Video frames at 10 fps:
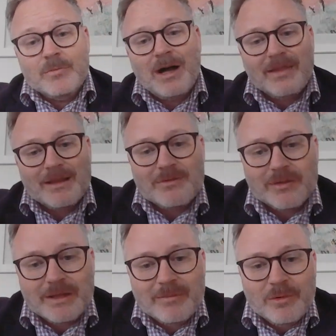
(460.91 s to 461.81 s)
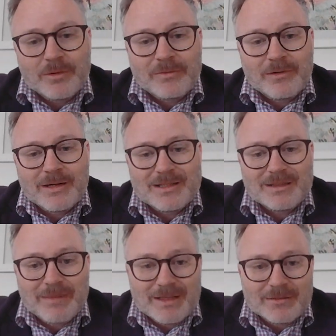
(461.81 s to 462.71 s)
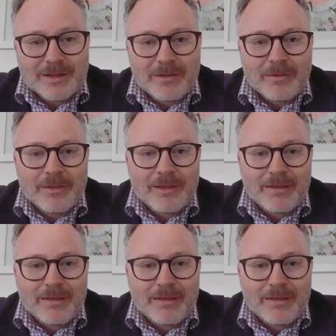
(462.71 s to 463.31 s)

why that's really important for us in mental health,